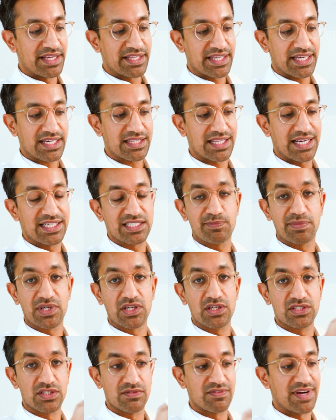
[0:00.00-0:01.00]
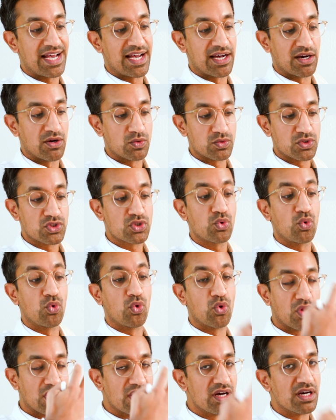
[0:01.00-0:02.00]
I think that's because of how
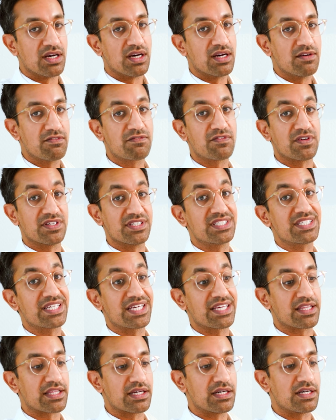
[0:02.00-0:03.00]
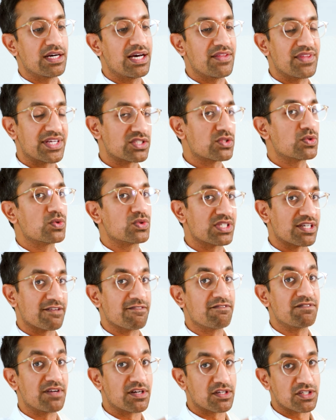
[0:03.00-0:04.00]
tall her front teeth are, and that's causing a
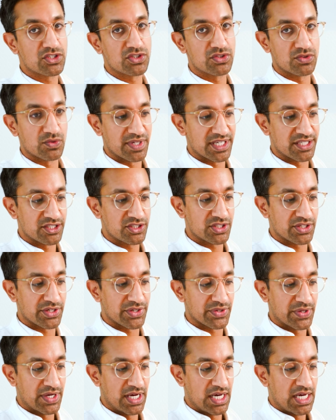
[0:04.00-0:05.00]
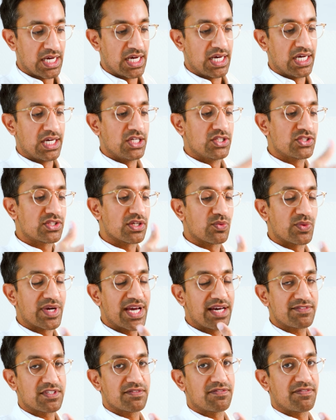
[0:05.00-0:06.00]
functional issue. So we
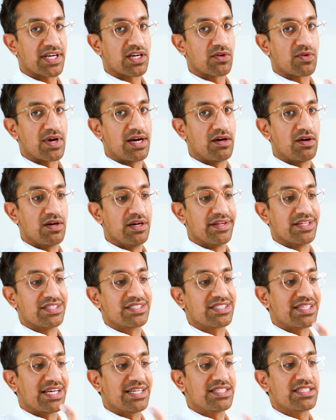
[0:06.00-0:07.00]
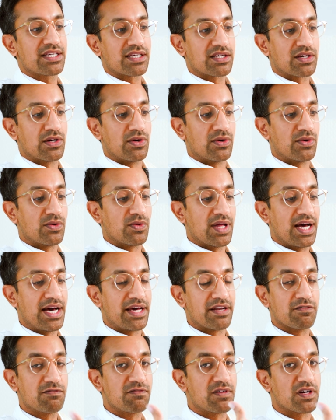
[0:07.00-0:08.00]
have to figure out an aesthetic goal and
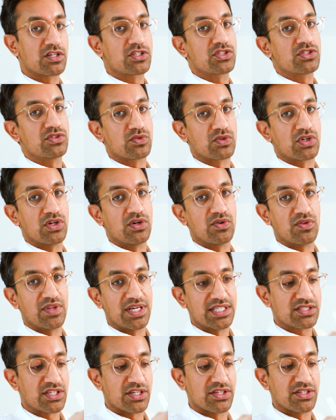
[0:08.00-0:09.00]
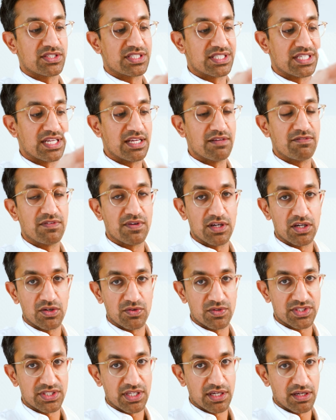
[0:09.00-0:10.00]
a functional goal that's going to deliver a
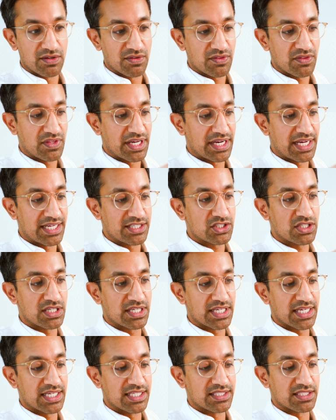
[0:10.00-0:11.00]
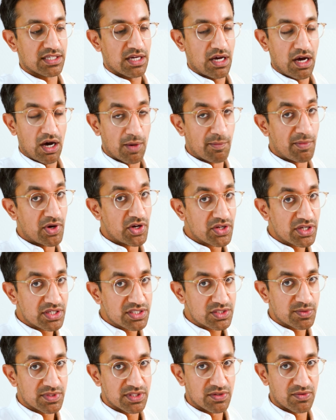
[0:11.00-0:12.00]
result that actually is
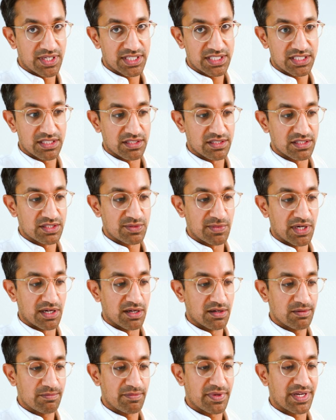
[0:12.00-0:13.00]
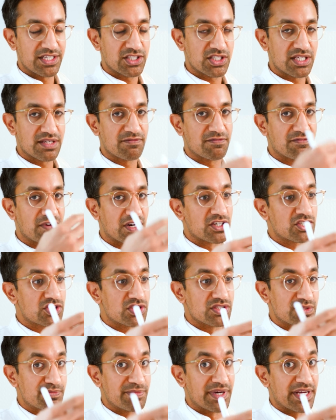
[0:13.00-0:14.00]
harmonious with the rest of the smile, but actually
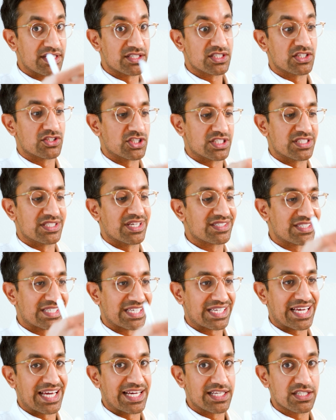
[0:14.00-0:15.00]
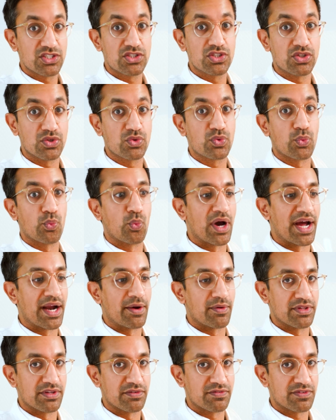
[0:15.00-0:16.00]
functions better so she doesn't get tooth wear
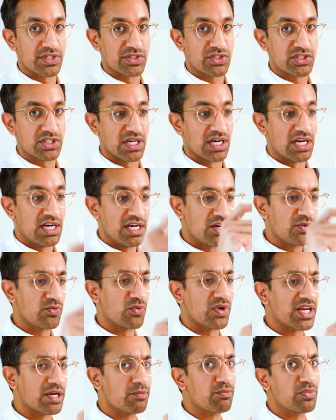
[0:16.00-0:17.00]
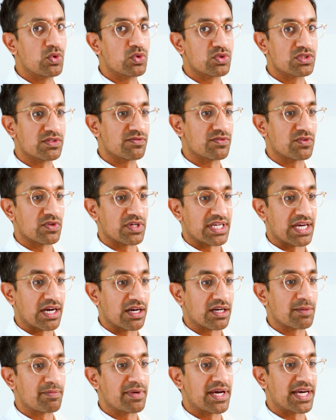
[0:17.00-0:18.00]
in the future. Really important for a
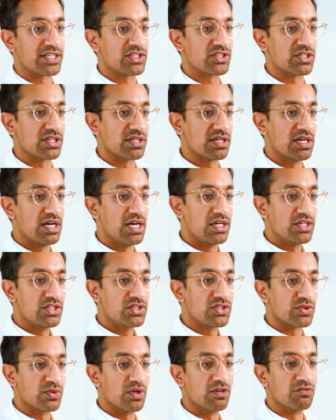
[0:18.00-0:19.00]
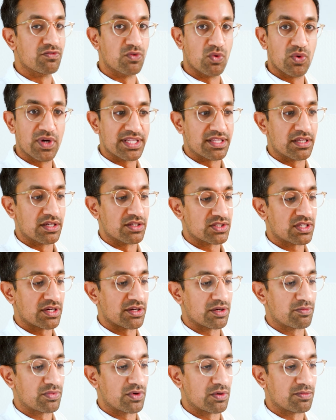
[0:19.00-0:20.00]
younger patient to avoid those kind
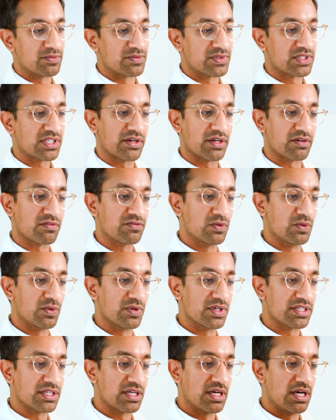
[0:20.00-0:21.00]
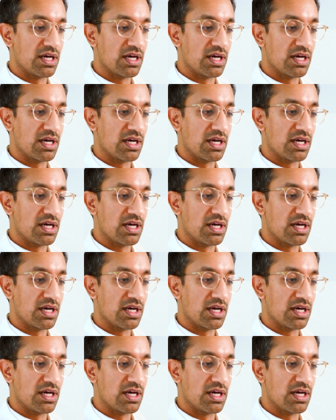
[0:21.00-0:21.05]
of problems going forward.